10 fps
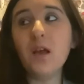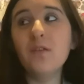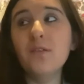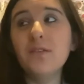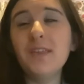
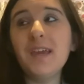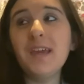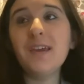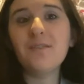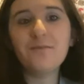
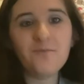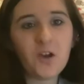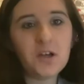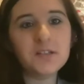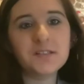The
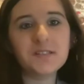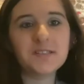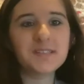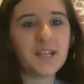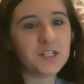first
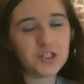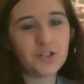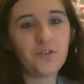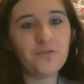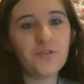section
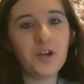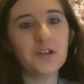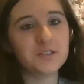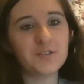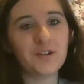of the
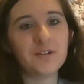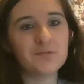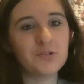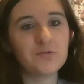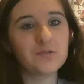coaster
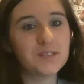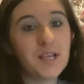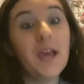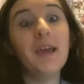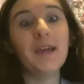outdoors
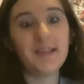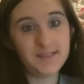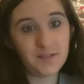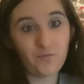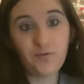
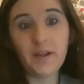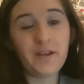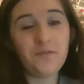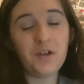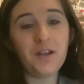is really,
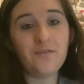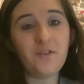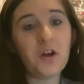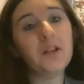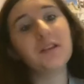really
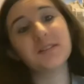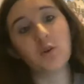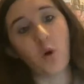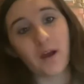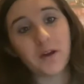fun. It's
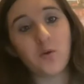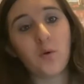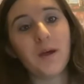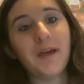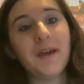quite
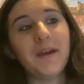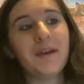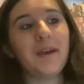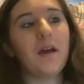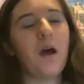quick,
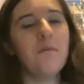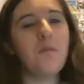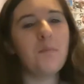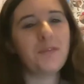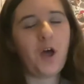
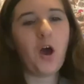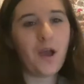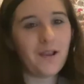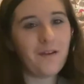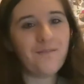but the
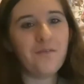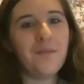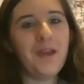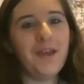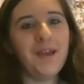highlight for
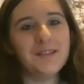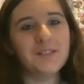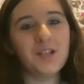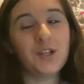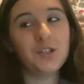me is
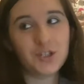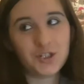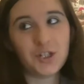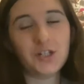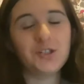just
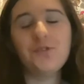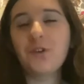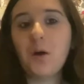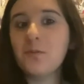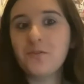as you
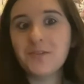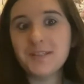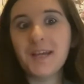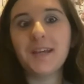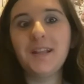come off the
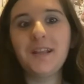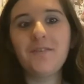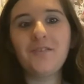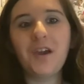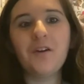second
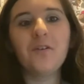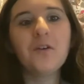lift hill.